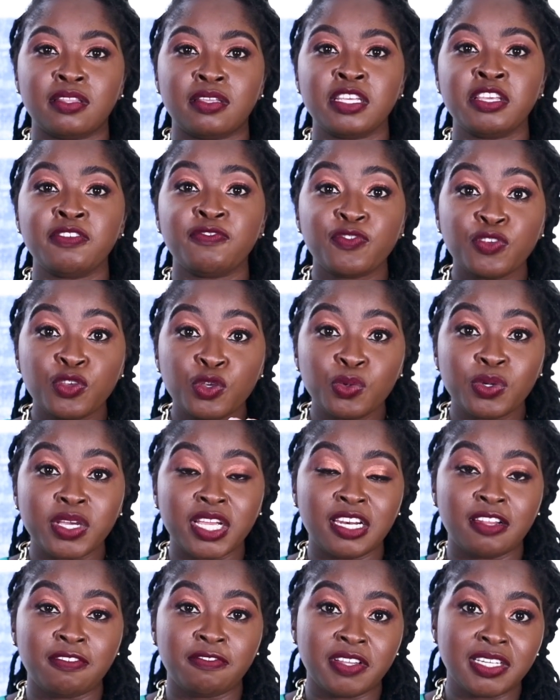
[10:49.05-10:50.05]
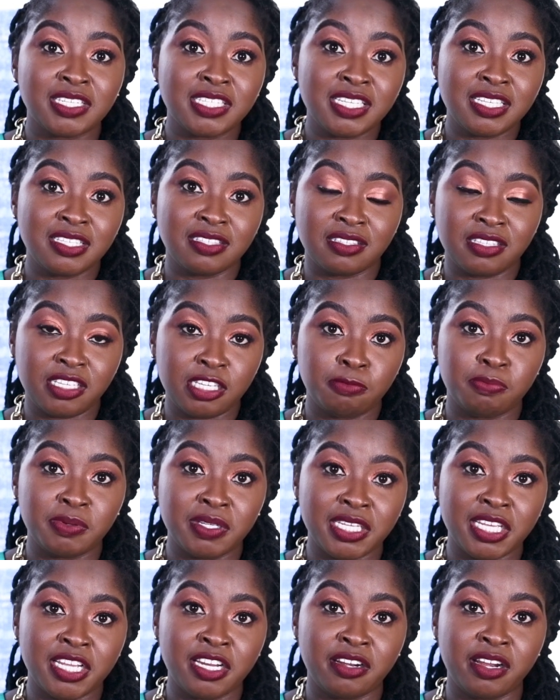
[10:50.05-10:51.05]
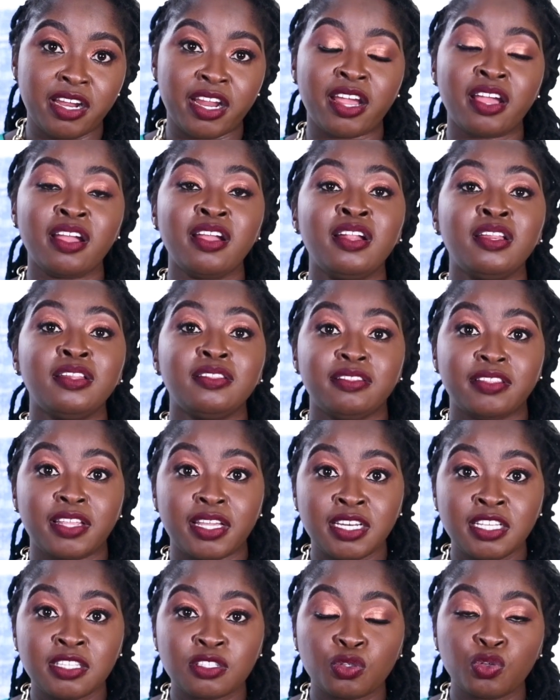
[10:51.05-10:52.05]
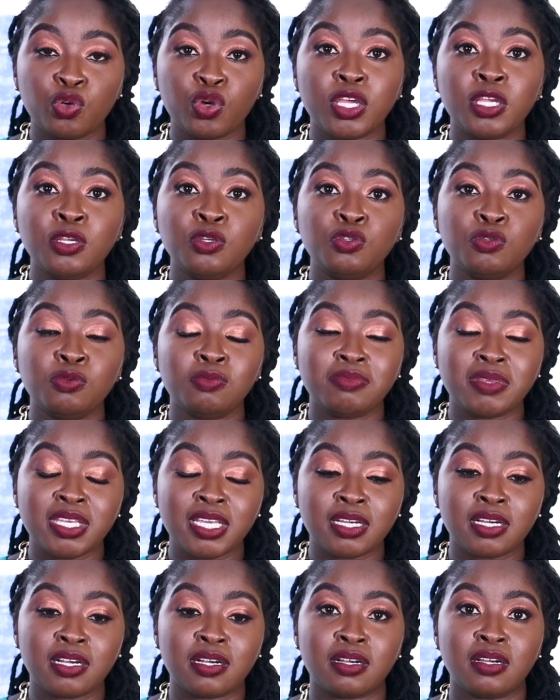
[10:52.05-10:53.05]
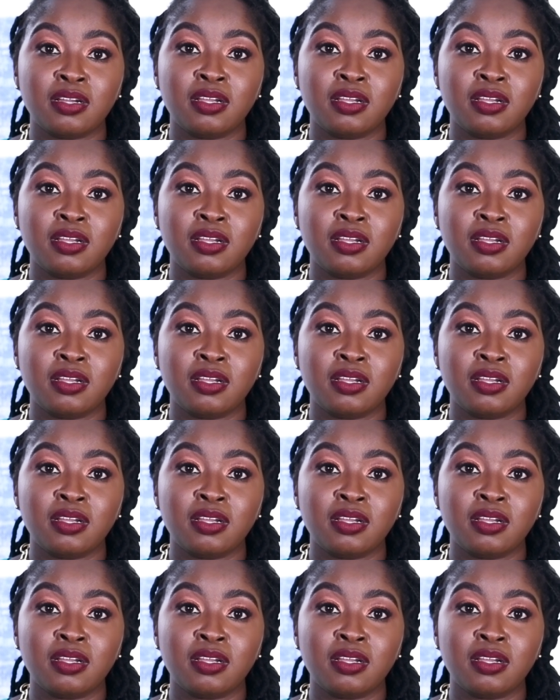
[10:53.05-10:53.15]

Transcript: if you elevate his sleeping area, then it's going to make